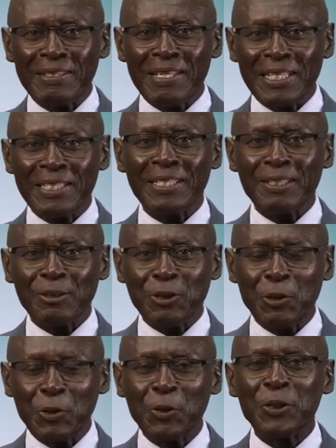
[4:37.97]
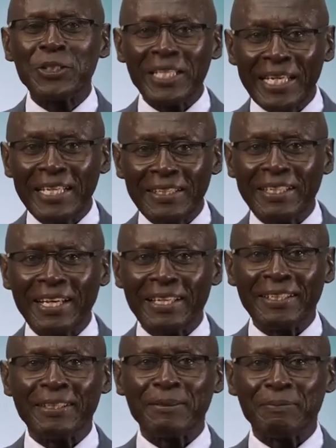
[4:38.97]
nursing schools in Kenya.